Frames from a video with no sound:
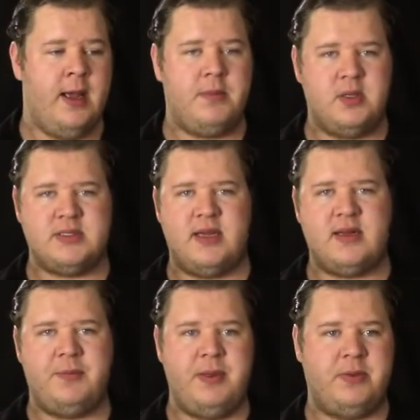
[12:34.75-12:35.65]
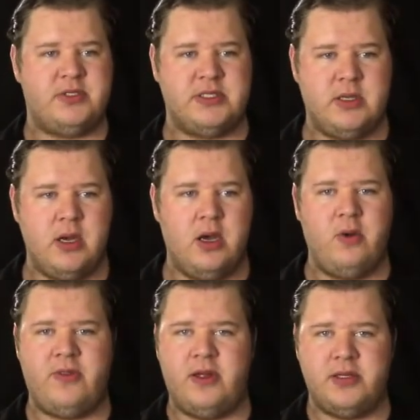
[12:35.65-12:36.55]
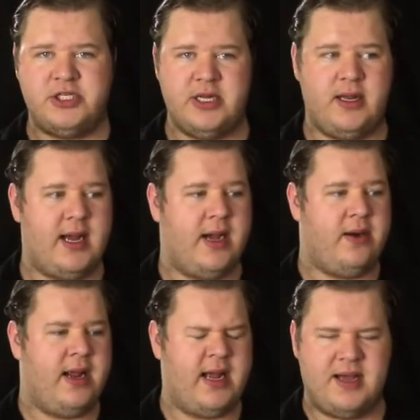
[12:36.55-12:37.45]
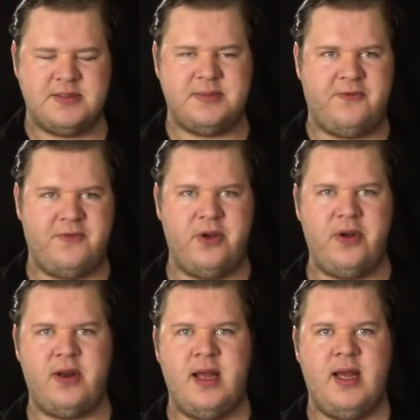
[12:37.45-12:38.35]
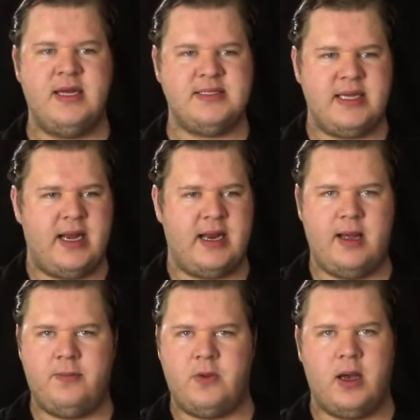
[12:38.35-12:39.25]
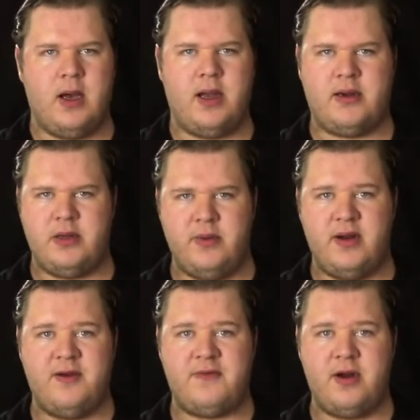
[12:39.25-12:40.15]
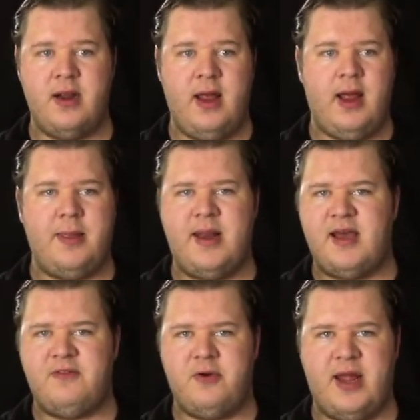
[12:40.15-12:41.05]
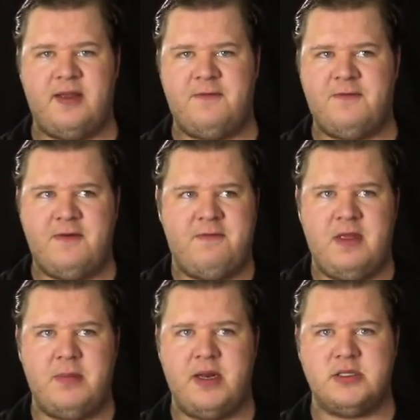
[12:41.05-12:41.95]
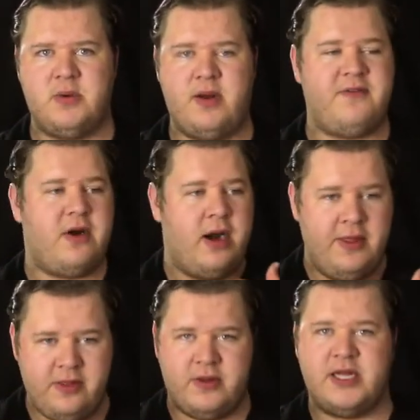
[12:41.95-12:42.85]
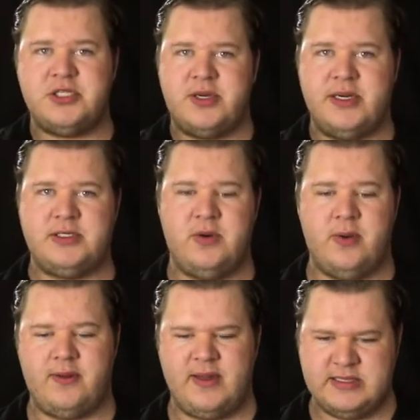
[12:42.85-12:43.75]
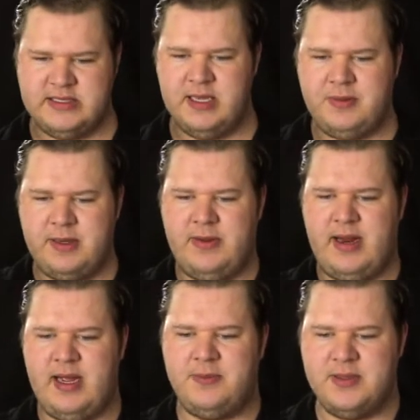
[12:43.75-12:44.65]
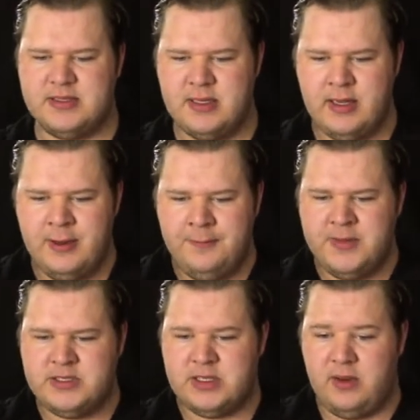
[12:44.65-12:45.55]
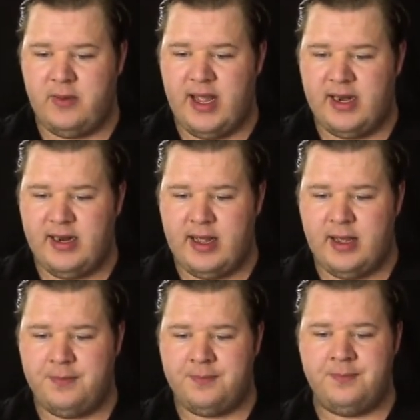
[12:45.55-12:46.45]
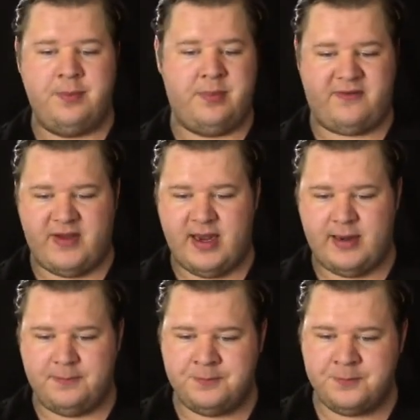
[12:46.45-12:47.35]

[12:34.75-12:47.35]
Most likely people just go, they'll chill out, have some food, stand up, talk, do whatever, and then after like 15 minutes or whatever, they'll get straight into work. That's typically what happens. So 8 a.m. provided.